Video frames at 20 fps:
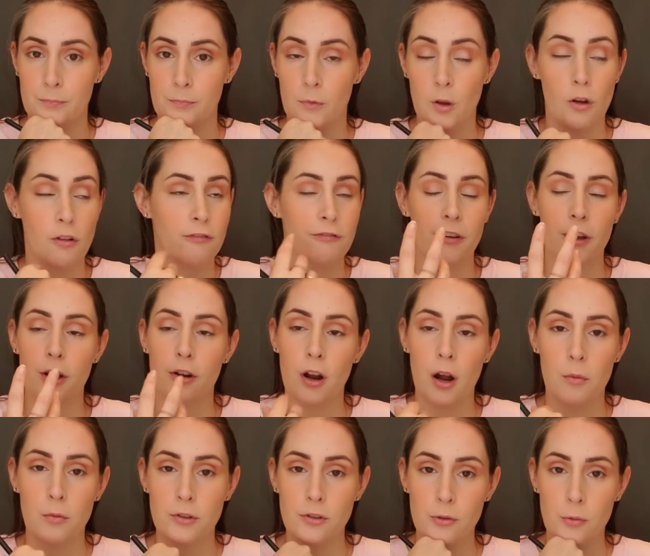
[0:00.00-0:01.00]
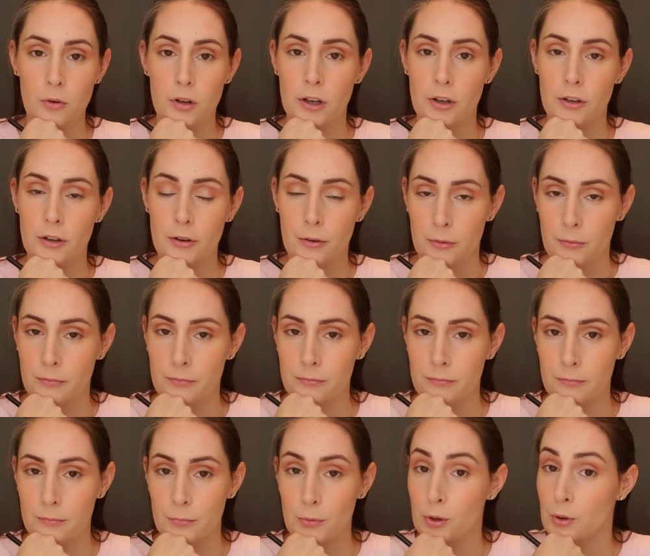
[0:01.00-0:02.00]
You'll figure out what you want to do.
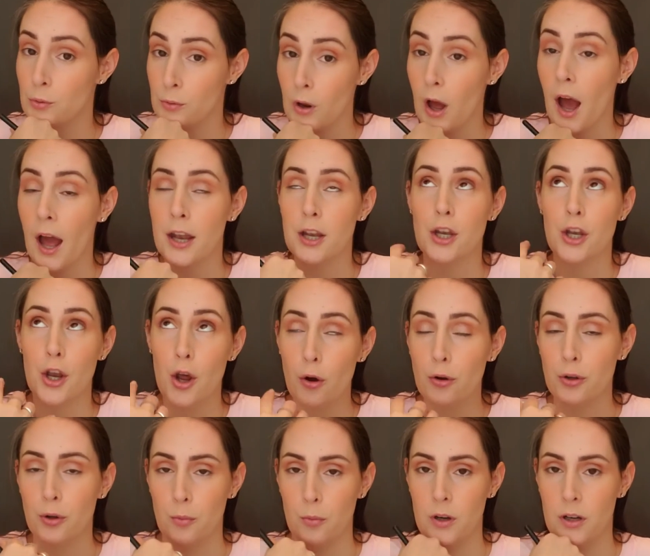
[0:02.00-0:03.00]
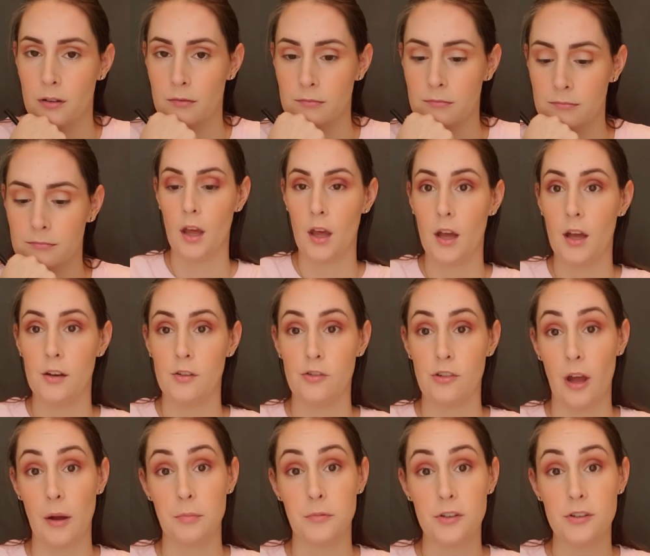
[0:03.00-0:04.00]
You I know you will.
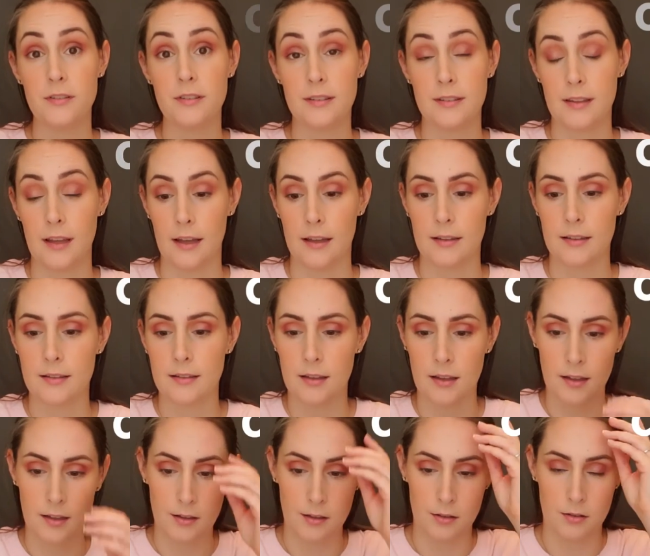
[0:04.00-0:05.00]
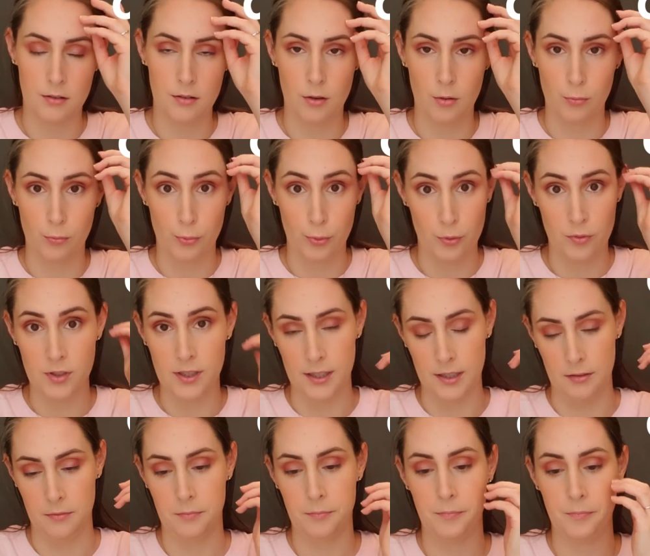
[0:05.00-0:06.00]
Chapter 6 is
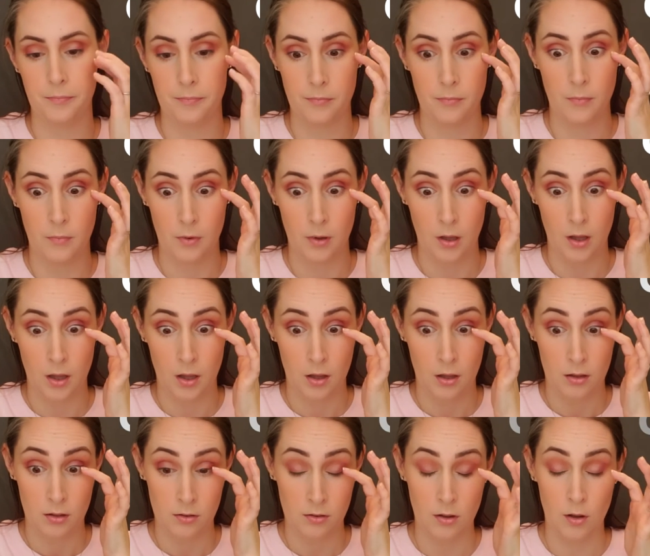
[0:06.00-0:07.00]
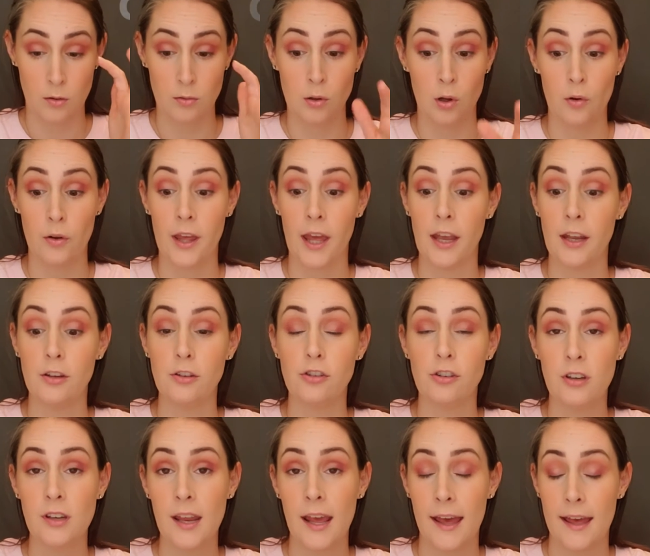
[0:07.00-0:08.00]
routine. So
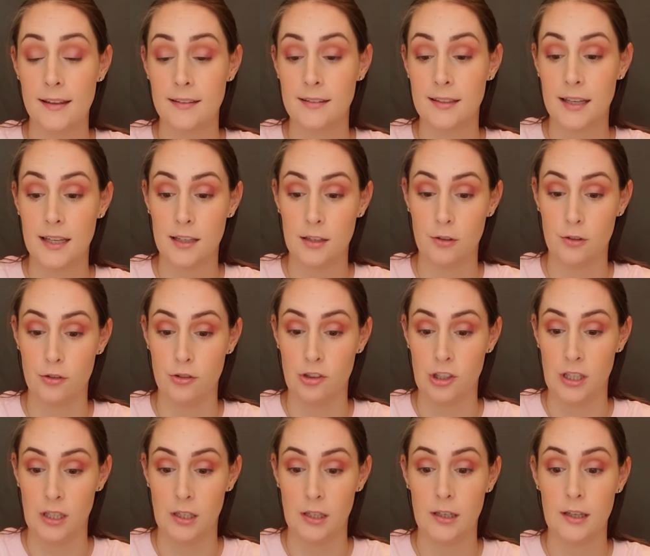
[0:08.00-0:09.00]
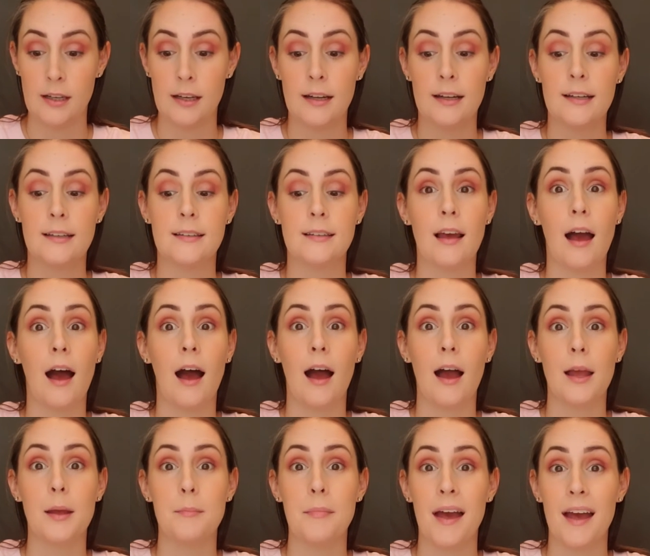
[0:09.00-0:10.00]
location has energy,
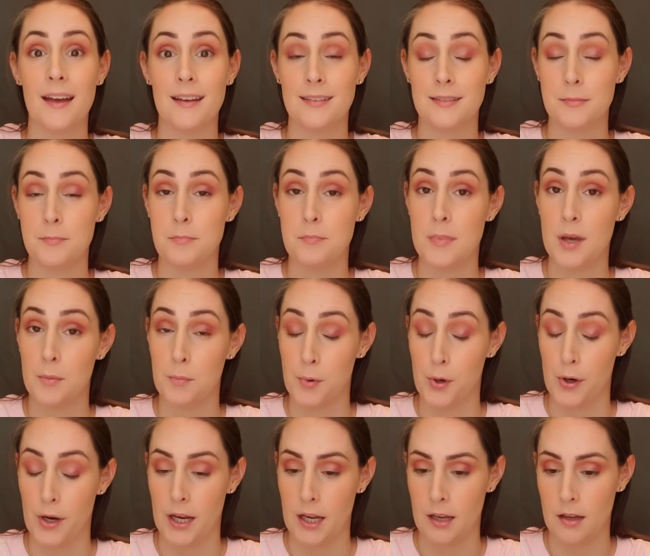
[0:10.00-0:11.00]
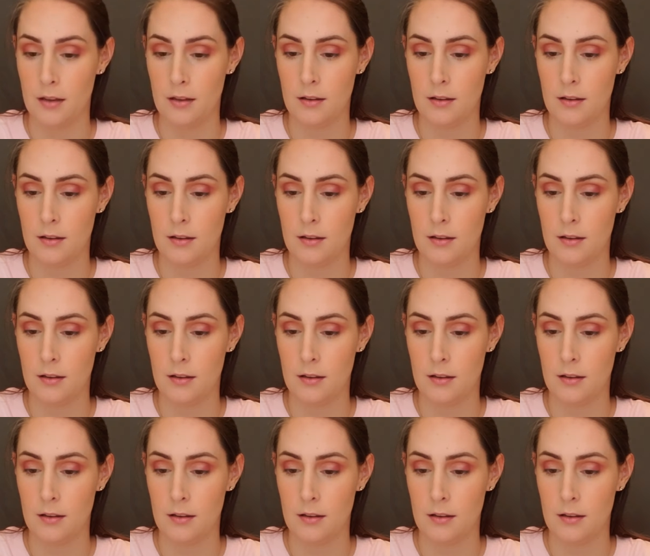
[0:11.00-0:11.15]
time has memory.